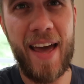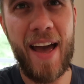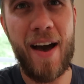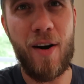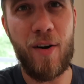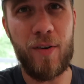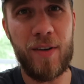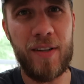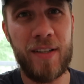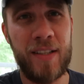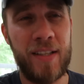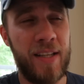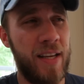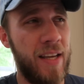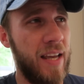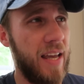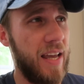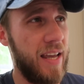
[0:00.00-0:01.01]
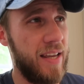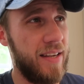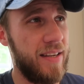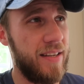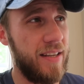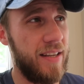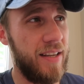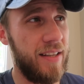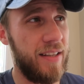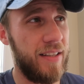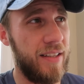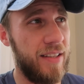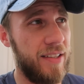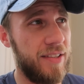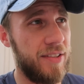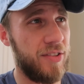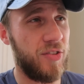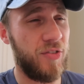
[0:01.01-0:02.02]
out and it
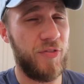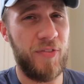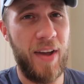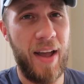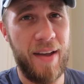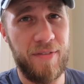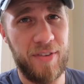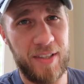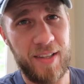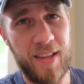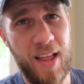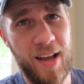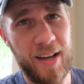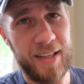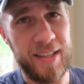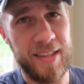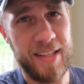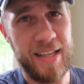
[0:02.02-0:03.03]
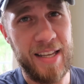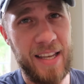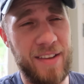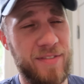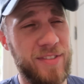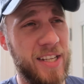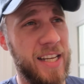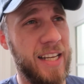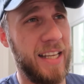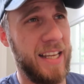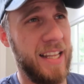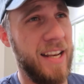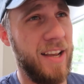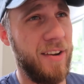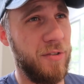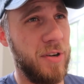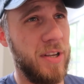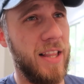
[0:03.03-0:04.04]
is five o'clock in the evening and
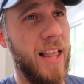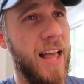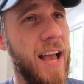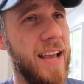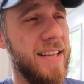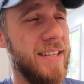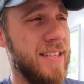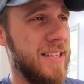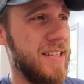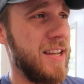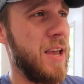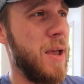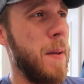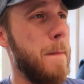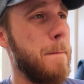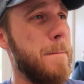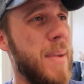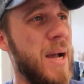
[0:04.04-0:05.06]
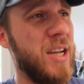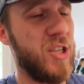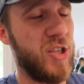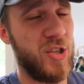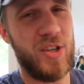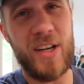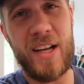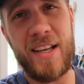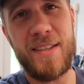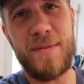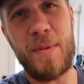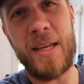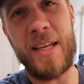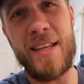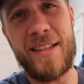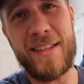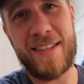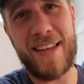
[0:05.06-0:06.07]
I realized my shirt has
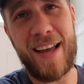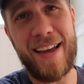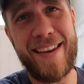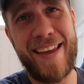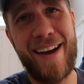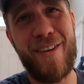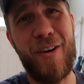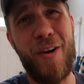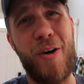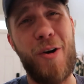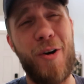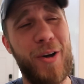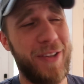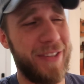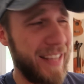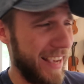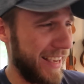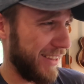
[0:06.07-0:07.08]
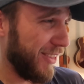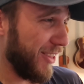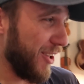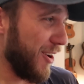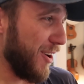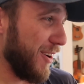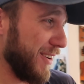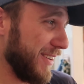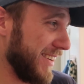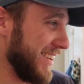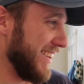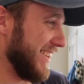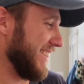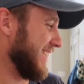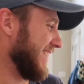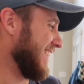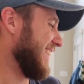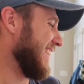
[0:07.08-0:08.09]
been inside out all day long
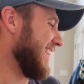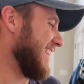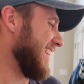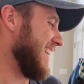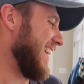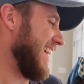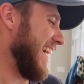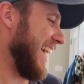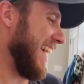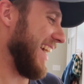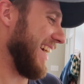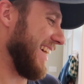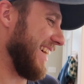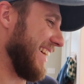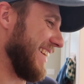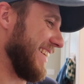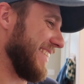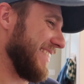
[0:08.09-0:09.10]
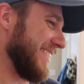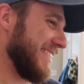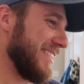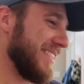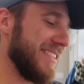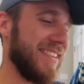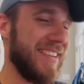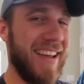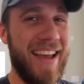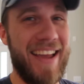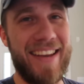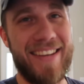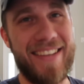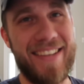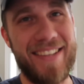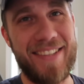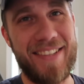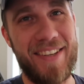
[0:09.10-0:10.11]
and I
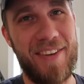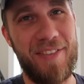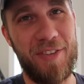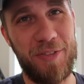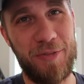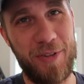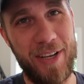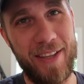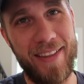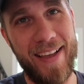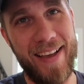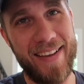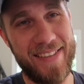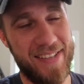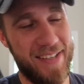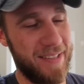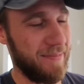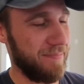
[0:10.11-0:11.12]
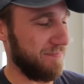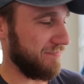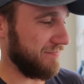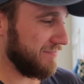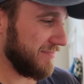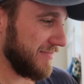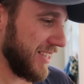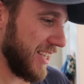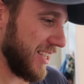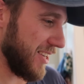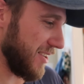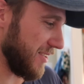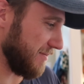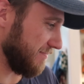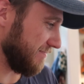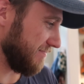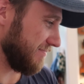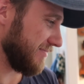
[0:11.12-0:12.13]
didn't even realize it. You
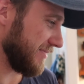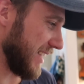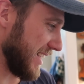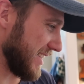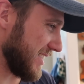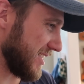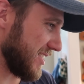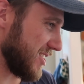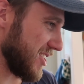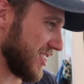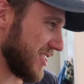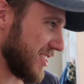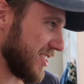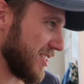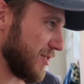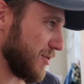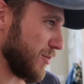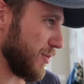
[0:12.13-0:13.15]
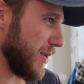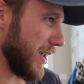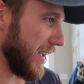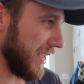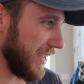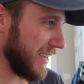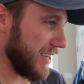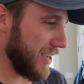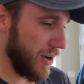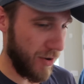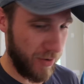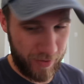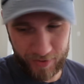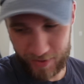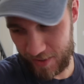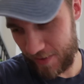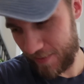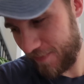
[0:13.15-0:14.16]
know, that's just the way it
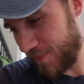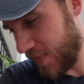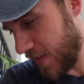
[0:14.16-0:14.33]
goes.